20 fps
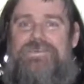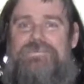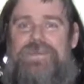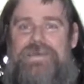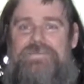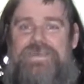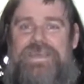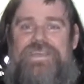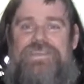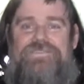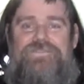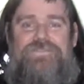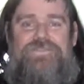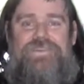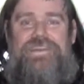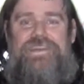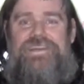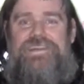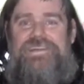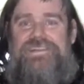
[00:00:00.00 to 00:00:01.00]
My biggest
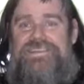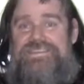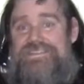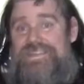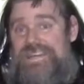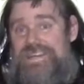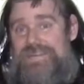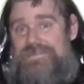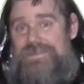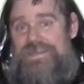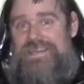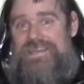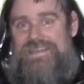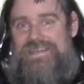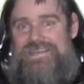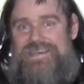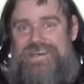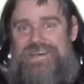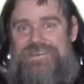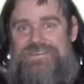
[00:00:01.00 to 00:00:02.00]
fear is that I'd be
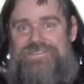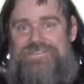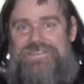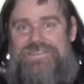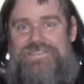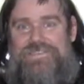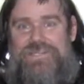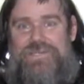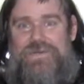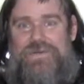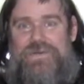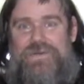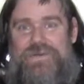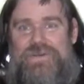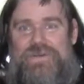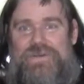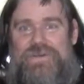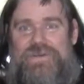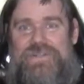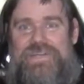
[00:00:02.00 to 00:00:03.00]
kicked off the show
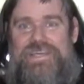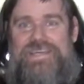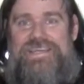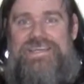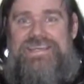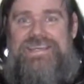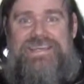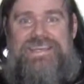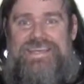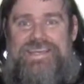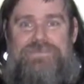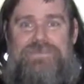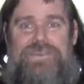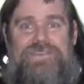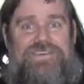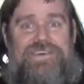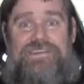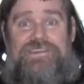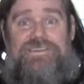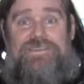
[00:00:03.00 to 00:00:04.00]
early and
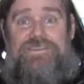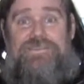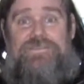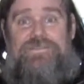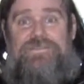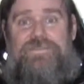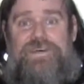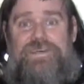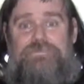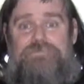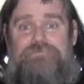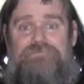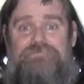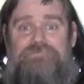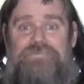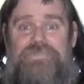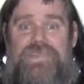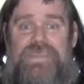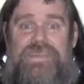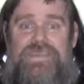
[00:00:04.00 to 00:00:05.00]
miss out on all the fun.
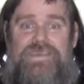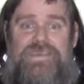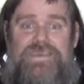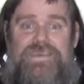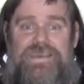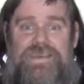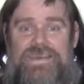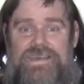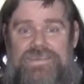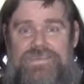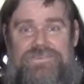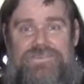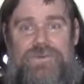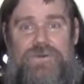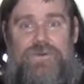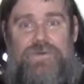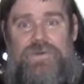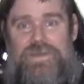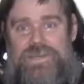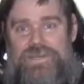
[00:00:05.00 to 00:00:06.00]

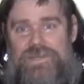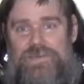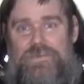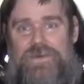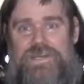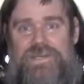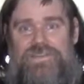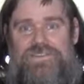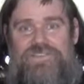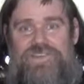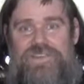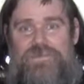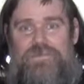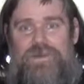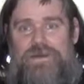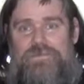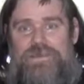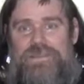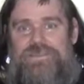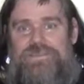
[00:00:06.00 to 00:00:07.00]
So you wanted to see the
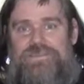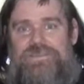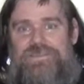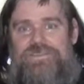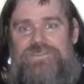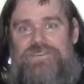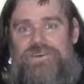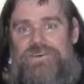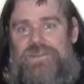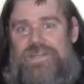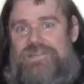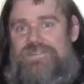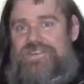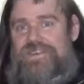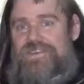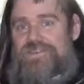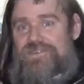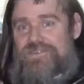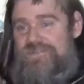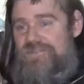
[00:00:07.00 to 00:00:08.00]
puppets, so let's
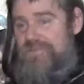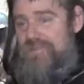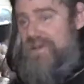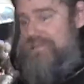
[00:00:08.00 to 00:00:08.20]
introduce the